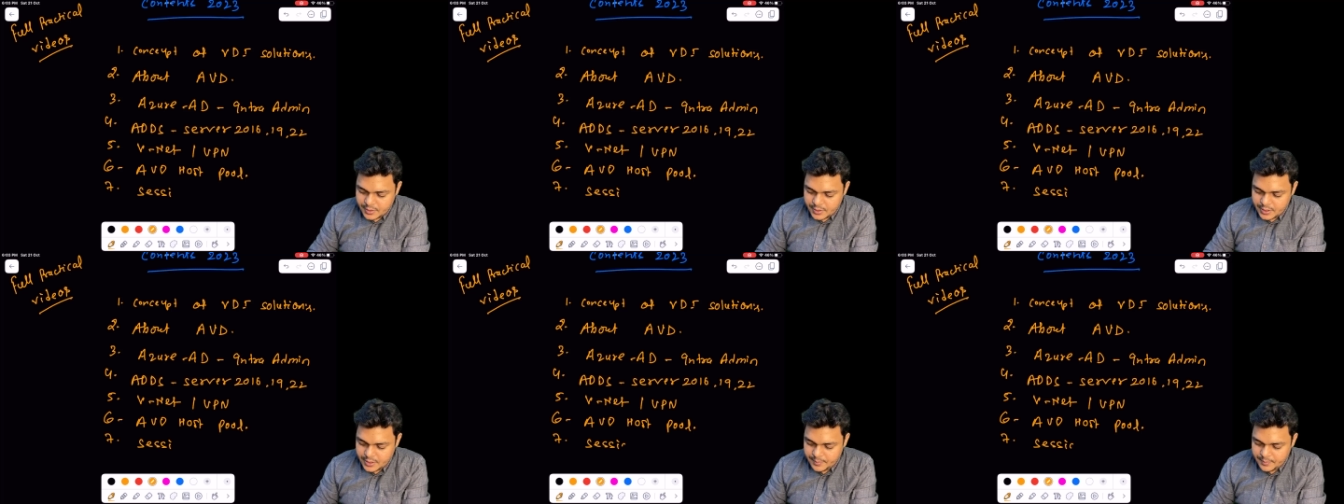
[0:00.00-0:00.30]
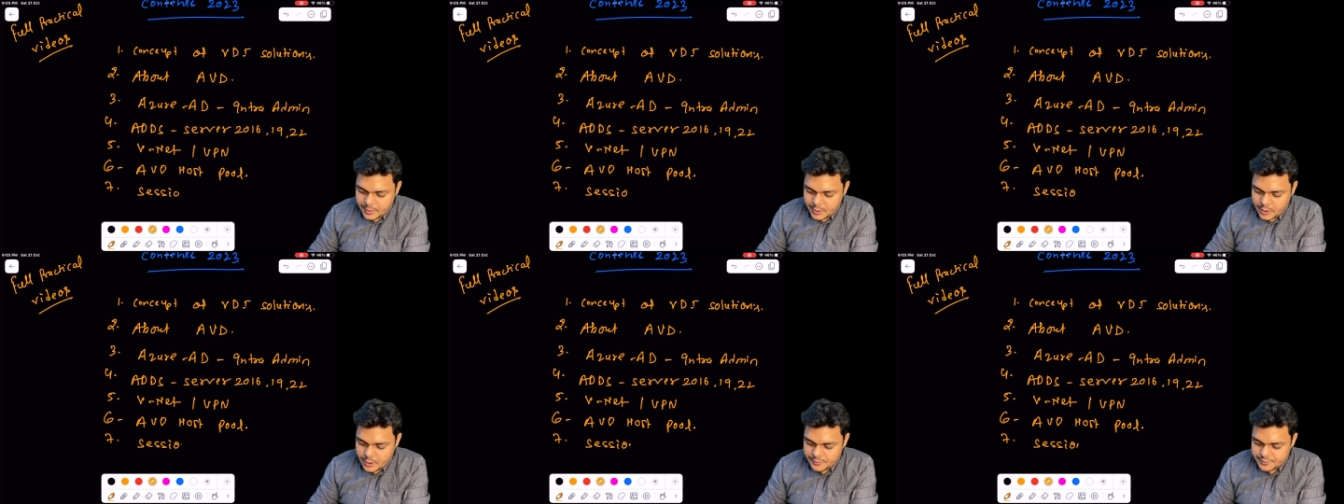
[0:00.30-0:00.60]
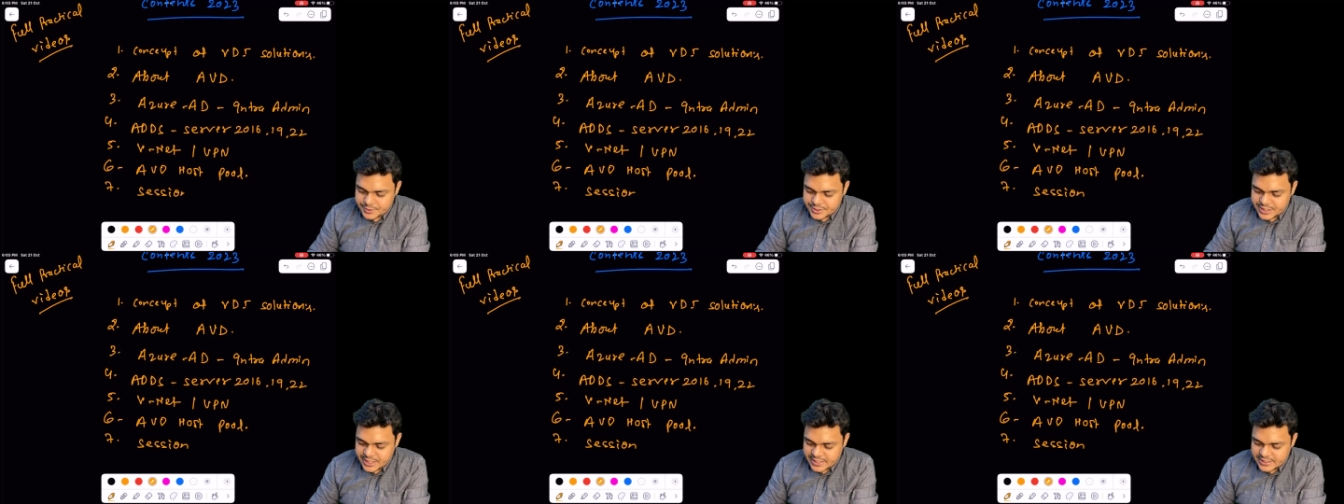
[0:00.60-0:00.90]
number of
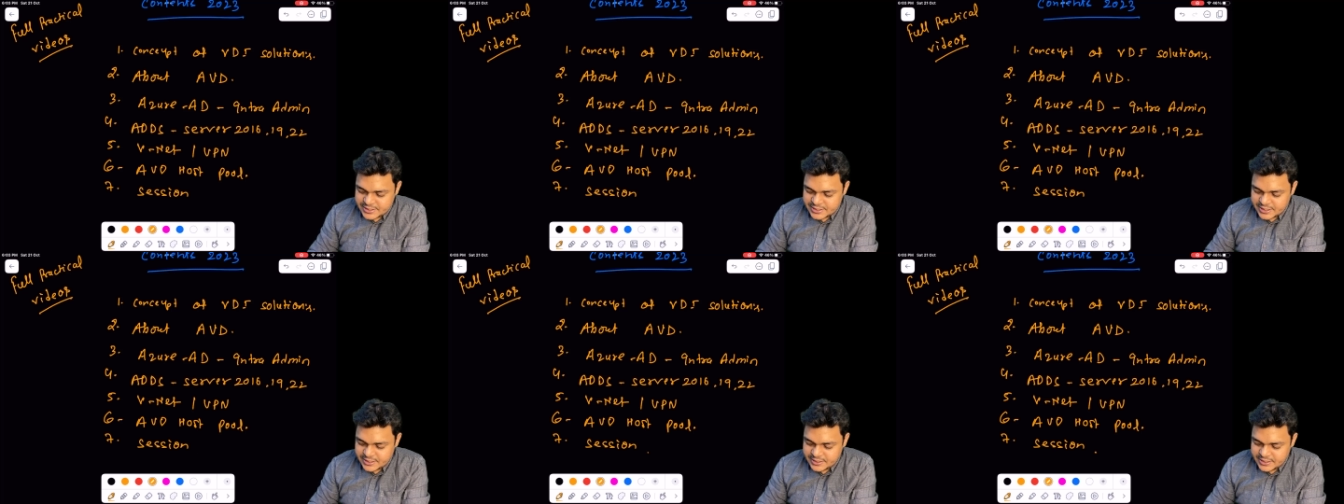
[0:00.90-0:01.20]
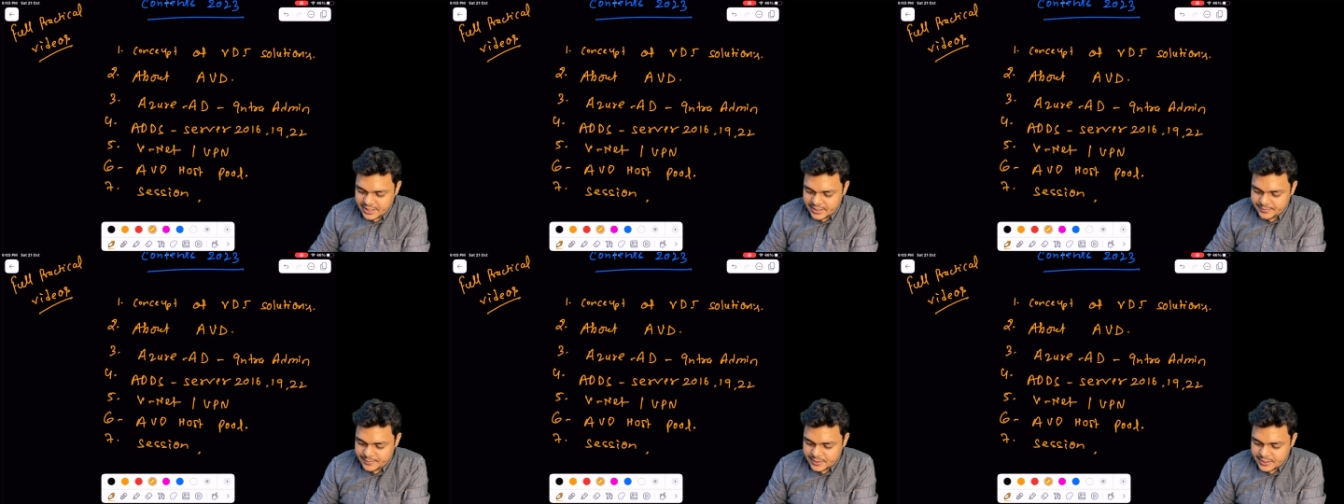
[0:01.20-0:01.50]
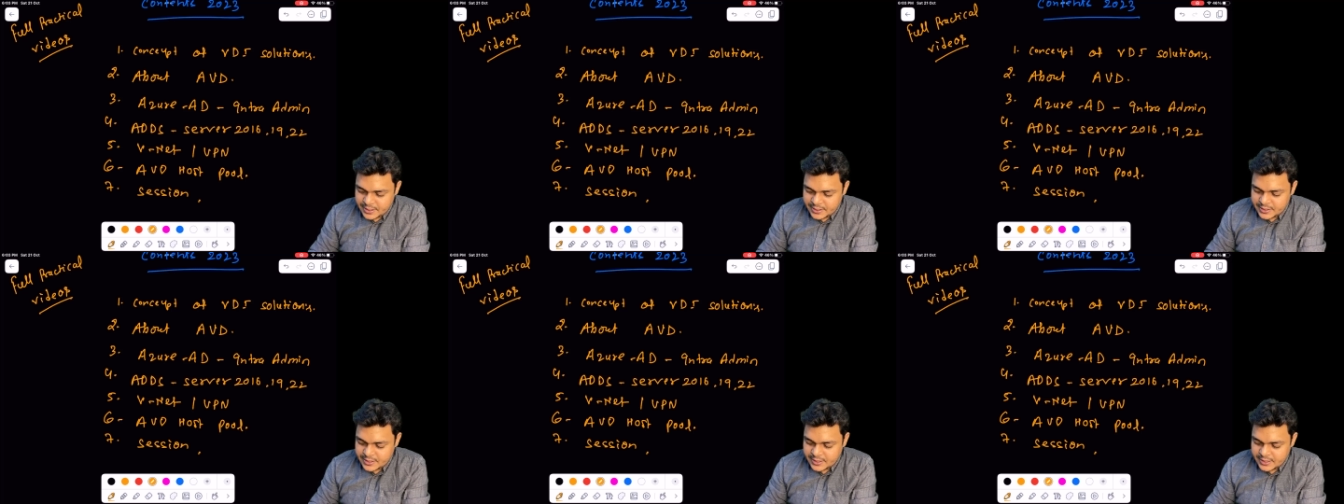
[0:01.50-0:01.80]
session that we
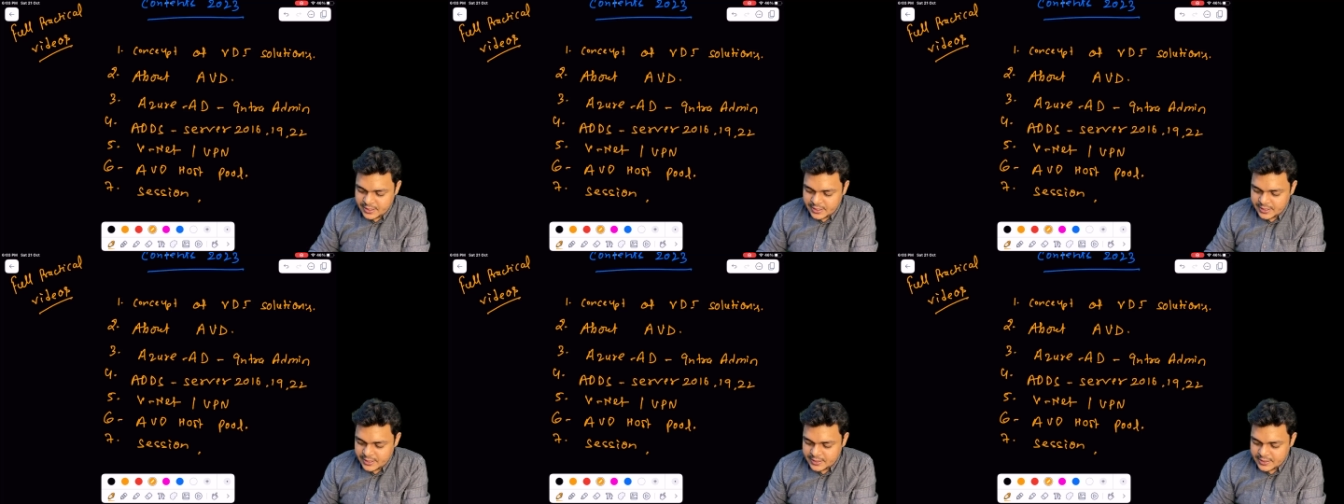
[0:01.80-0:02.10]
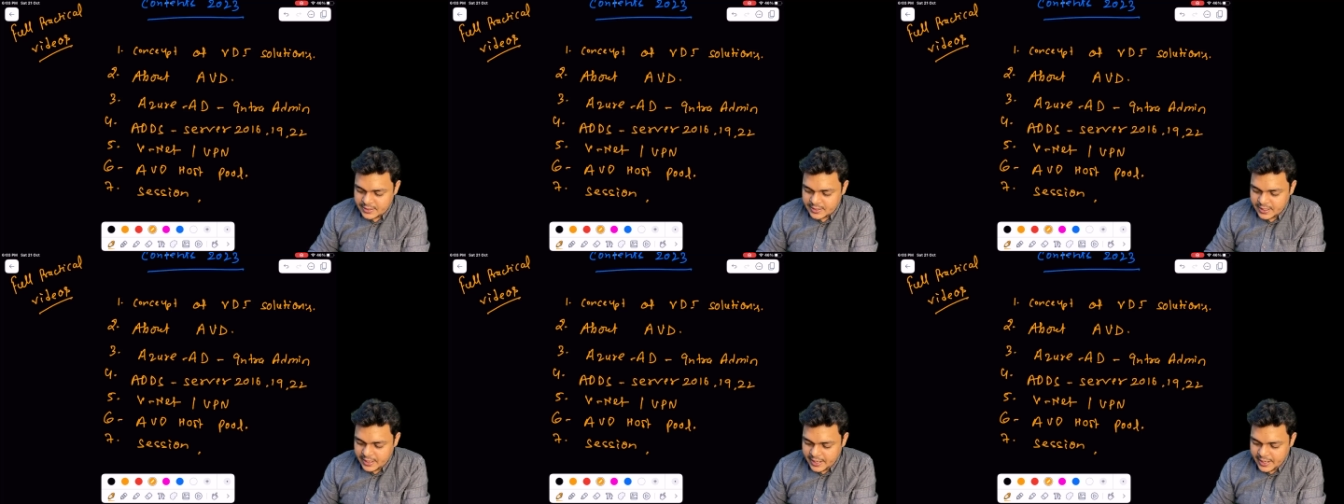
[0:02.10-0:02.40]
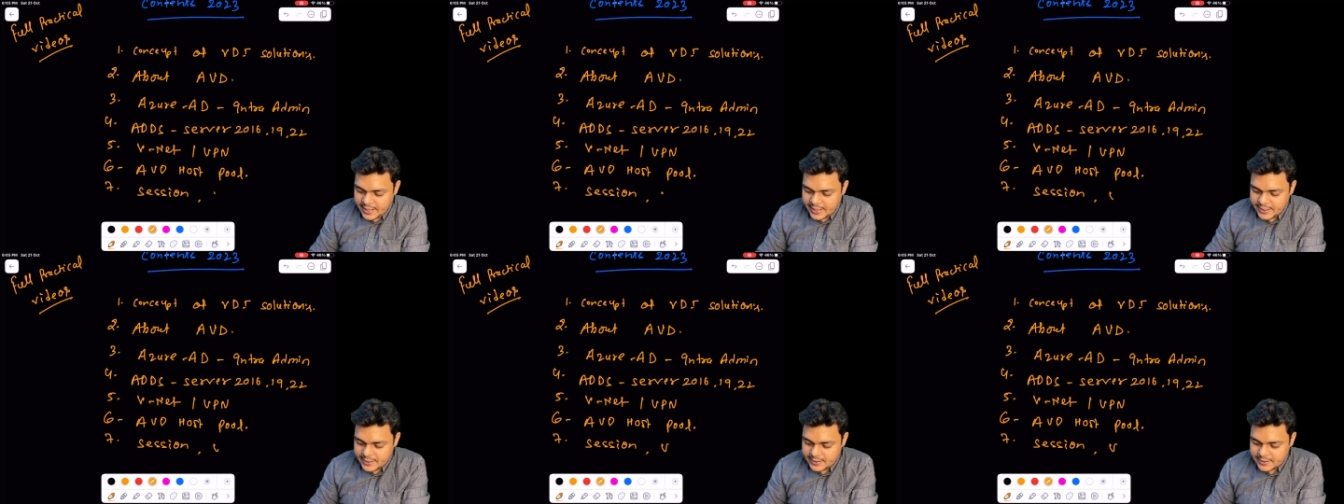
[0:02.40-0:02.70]
can create
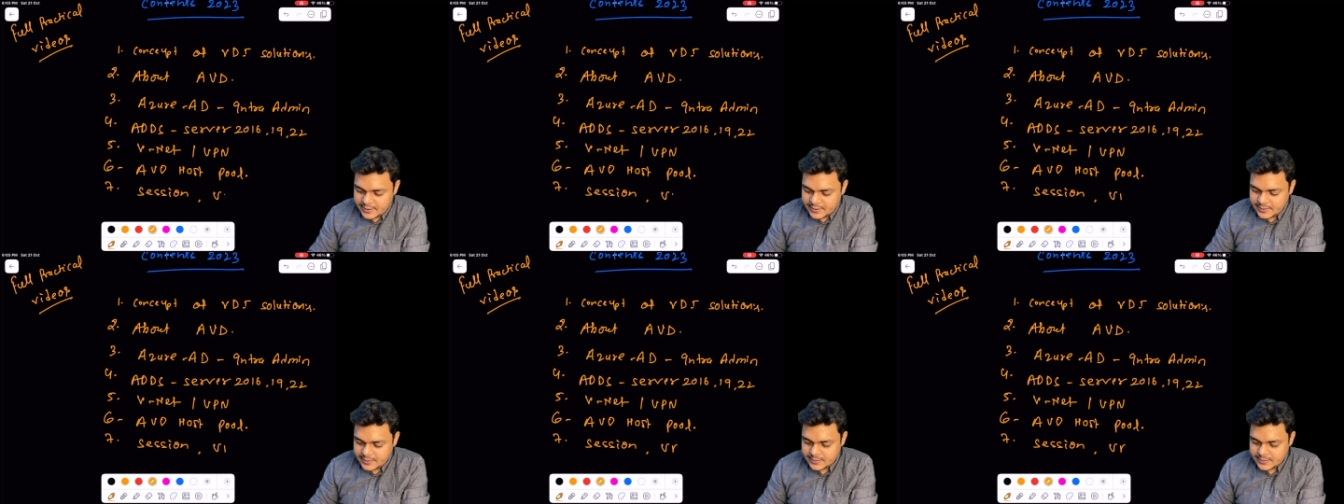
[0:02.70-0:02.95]
and